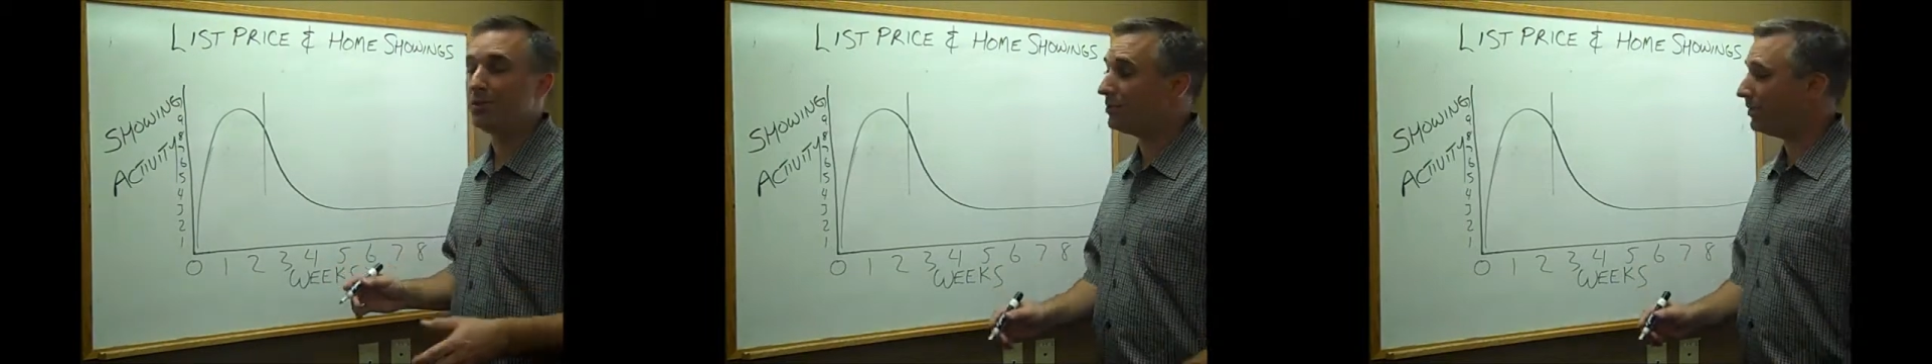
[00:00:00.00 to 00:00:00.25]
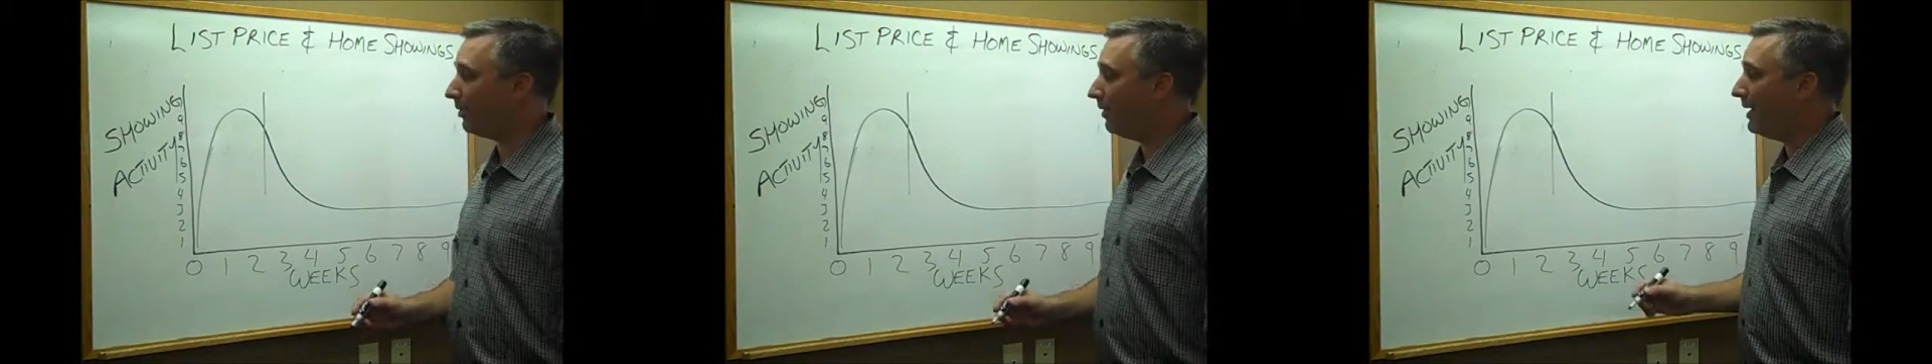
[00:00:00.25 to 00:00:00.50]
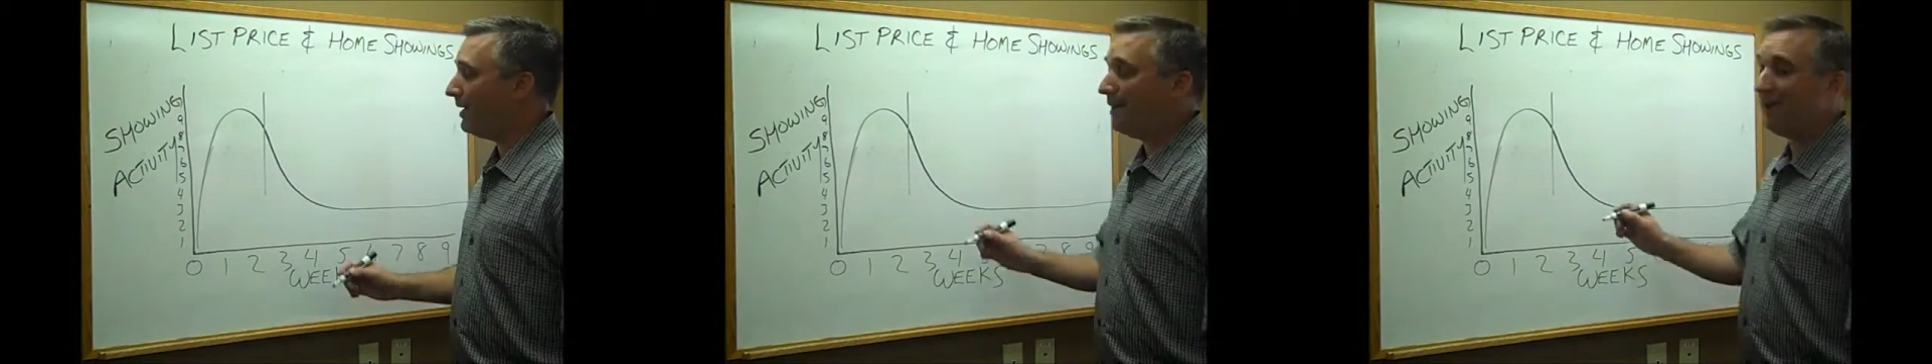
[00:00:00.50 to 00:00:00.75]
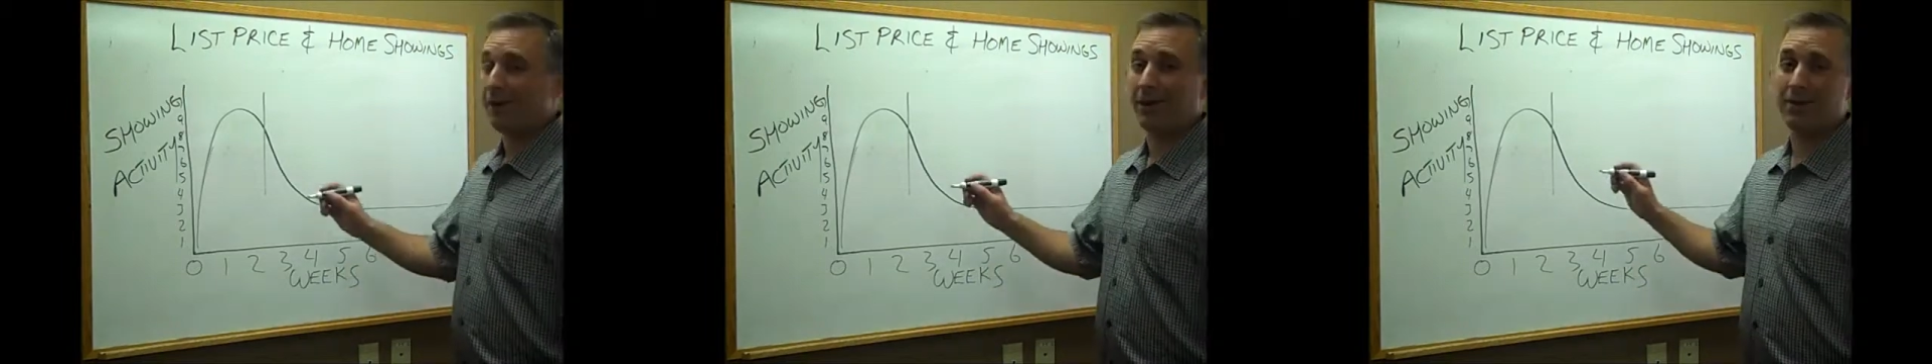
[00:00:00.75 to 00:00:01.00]
So
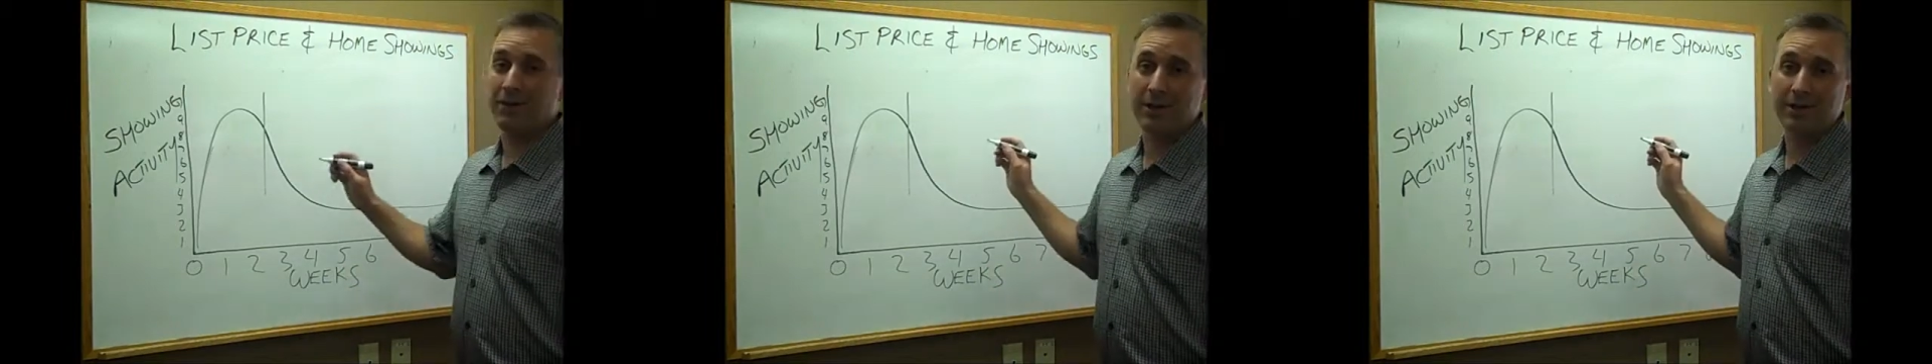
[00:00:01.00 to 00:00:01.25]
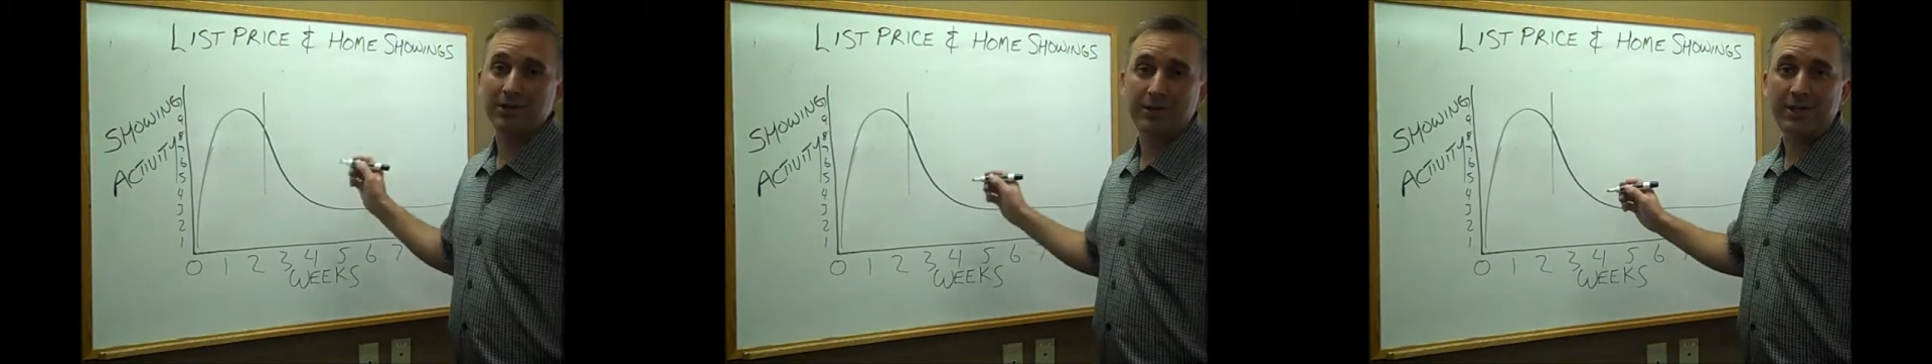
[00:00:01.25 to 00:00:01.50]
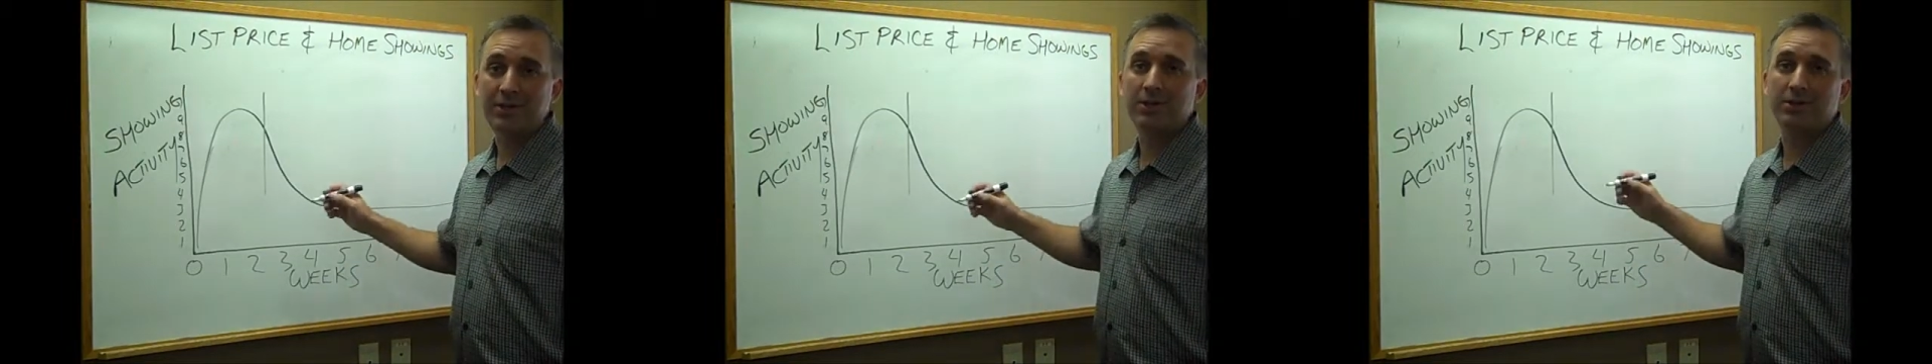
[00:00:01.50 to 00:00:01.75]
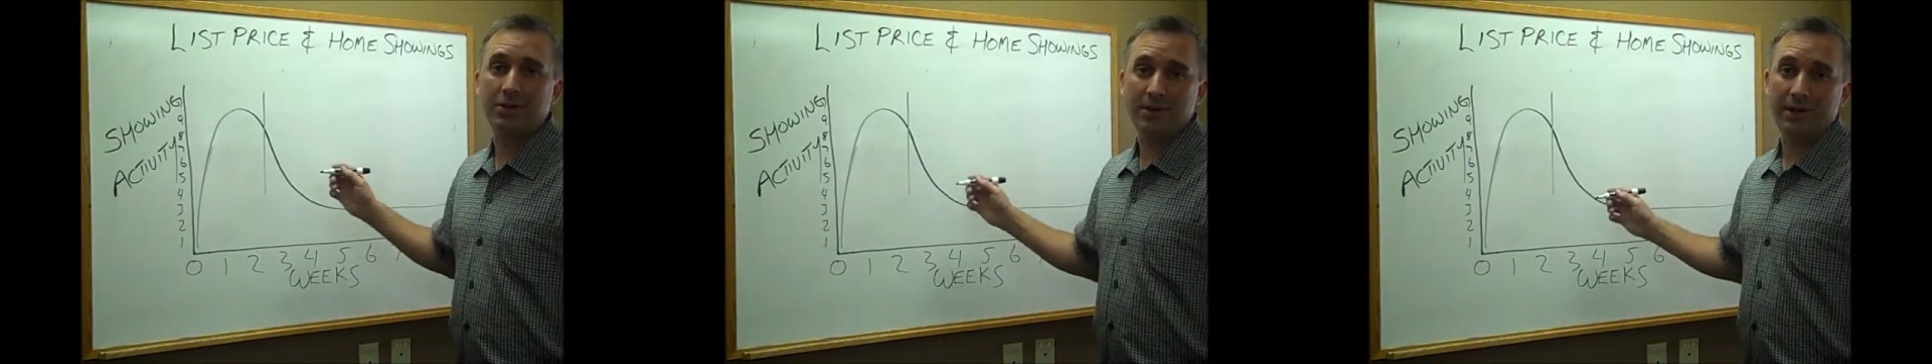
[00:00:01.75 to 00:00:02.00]
are they going to see
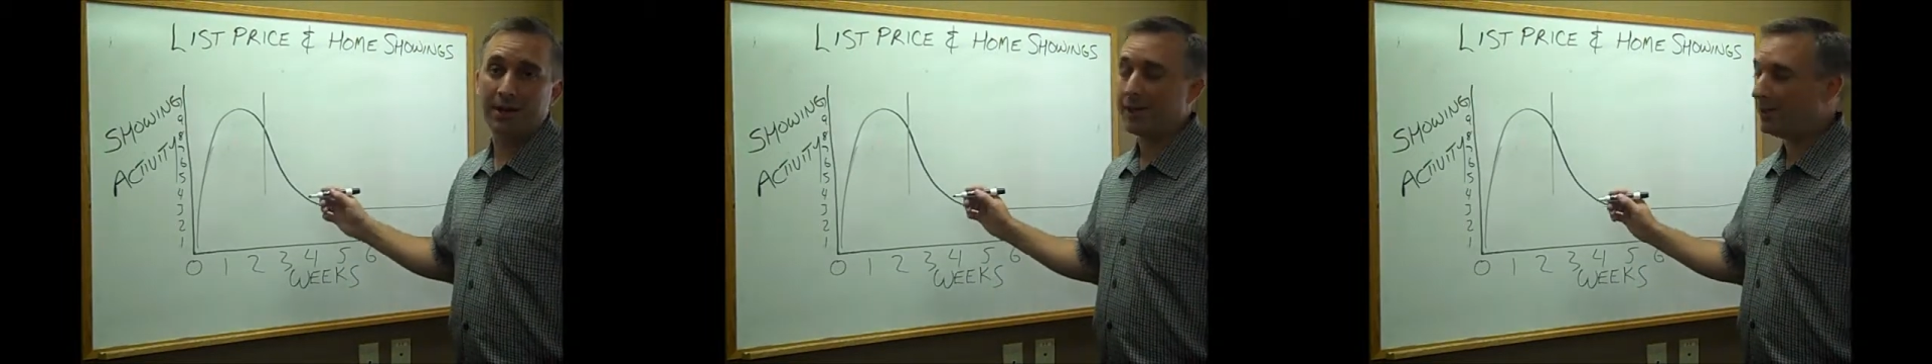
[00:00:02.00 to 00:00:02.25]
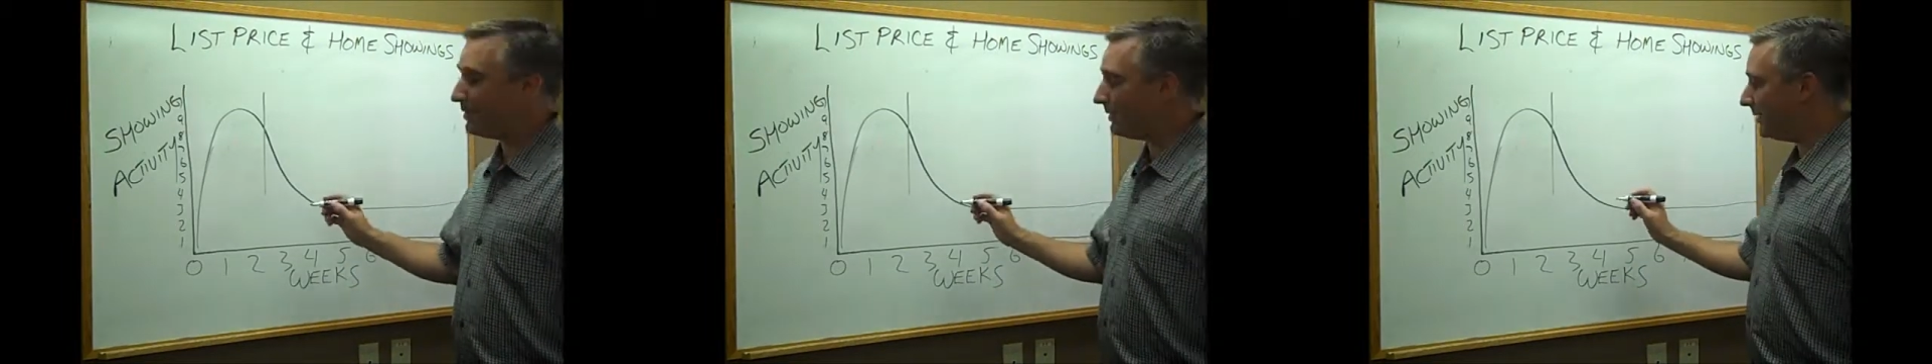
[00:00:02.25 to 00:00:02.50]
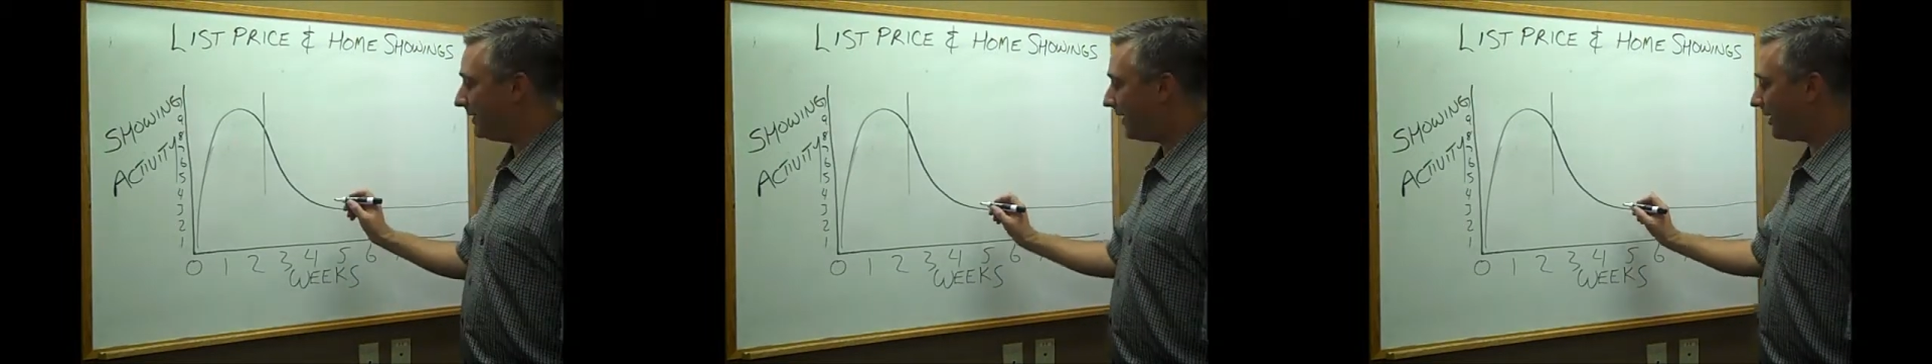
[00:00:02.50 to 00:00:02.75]
this or are they not going to see it?